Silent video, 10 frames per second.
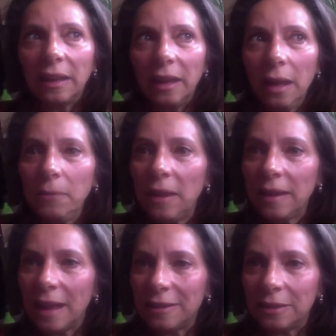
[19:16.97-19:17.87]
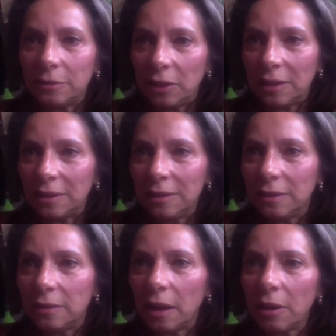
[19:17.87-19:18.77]
if they get convicted,
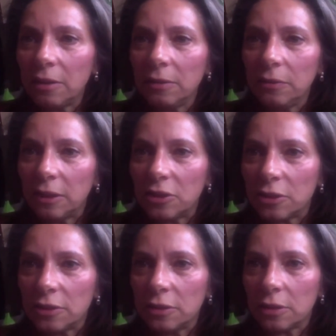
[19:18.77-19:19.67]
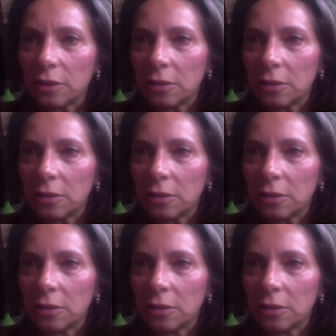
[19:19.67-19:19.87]
their conviction